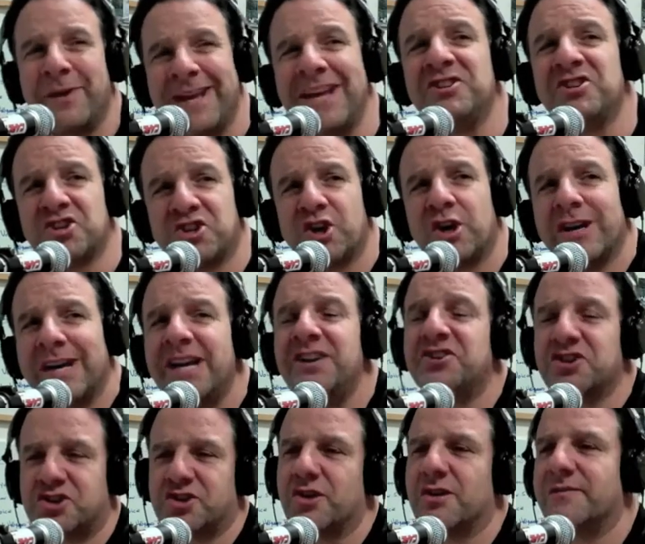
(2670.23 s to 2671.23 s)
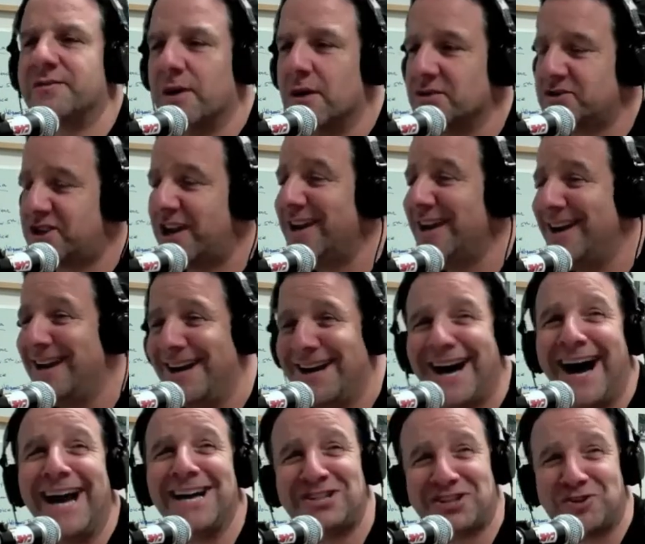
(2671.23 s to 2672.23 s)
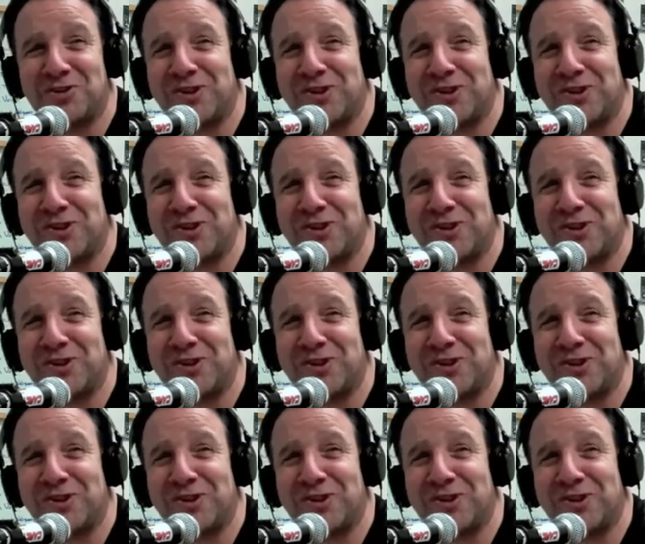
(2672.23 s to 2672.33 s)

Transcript: Yeah, but he deserved he deserved those. High